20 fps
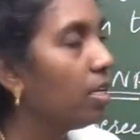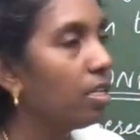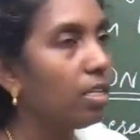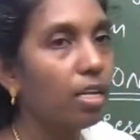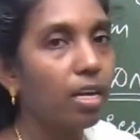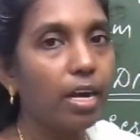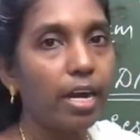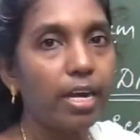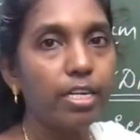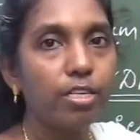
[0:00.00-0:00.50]

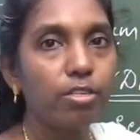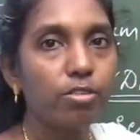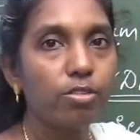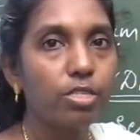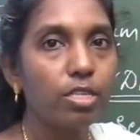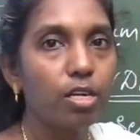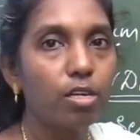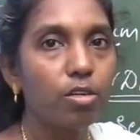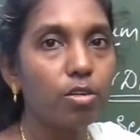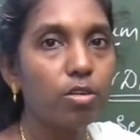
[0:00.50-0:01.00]
the
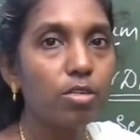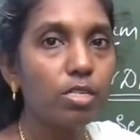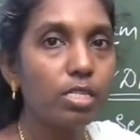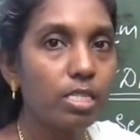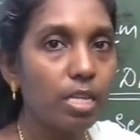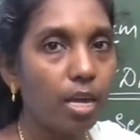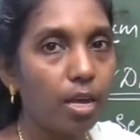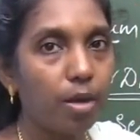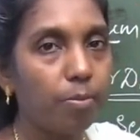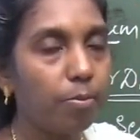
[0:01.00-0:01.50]

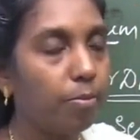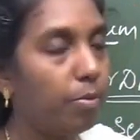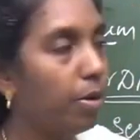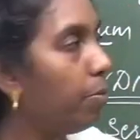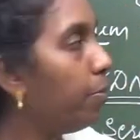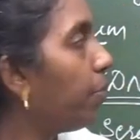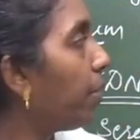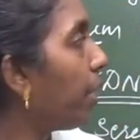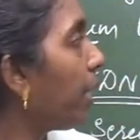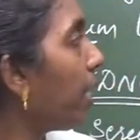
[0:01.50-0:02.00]
nitrocellulose
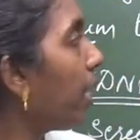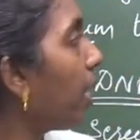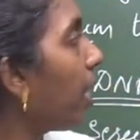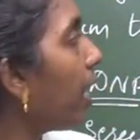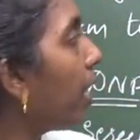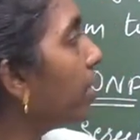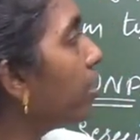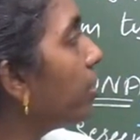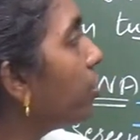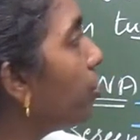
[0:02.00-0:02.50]
membrane,
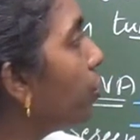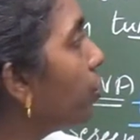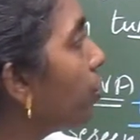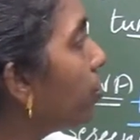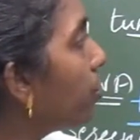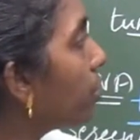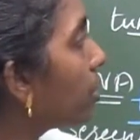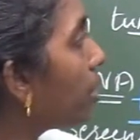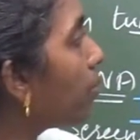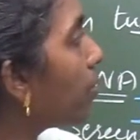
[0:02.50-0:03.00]
and
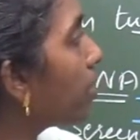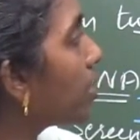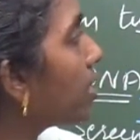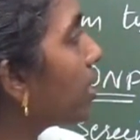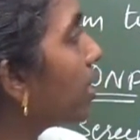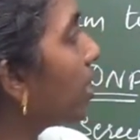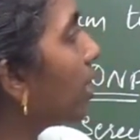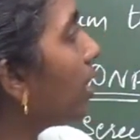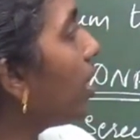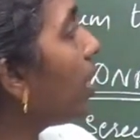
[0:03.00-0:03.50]
tissues are
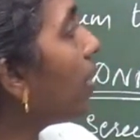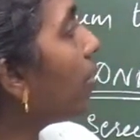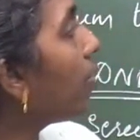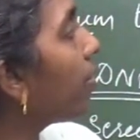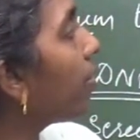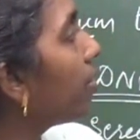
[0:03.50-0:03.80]
present here.